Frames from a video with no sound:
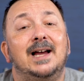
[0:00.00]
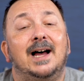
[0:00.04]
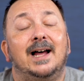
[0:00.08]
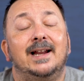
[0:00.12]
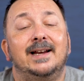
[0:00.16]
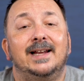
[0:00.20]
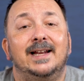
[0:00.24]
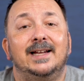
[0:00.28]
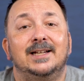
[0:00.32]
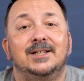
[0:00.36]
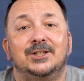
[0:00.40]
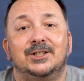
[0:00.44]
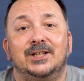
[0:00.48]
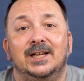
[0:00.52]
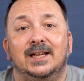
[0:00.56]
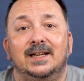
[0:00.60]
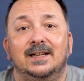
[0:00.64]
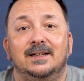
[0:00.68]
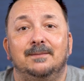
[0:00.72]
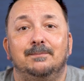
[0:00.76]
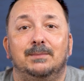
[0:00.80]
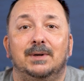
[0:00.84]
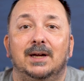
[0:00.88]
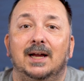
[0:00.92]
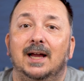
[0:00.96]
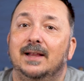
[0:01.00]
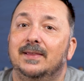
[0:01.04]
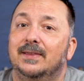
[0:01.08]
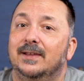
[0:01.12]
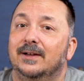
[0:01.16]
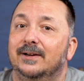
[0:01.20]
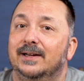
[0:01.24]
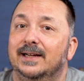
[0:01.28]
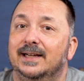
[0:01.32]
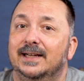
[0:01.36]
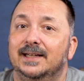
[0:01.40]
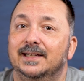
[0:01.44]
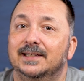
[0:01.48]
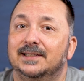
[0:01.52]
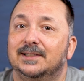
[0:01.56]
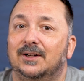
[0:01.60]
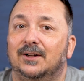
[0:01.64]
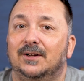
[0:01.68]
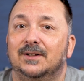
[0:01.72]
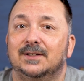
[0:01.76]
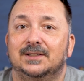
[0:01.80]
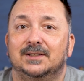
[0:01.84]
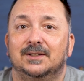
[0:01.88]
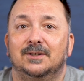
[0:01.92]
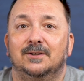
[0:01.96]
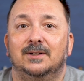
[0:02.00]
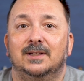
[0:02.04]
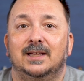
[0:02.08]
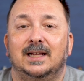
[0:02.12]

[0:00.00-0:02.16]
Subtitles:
non-age stated, but there is also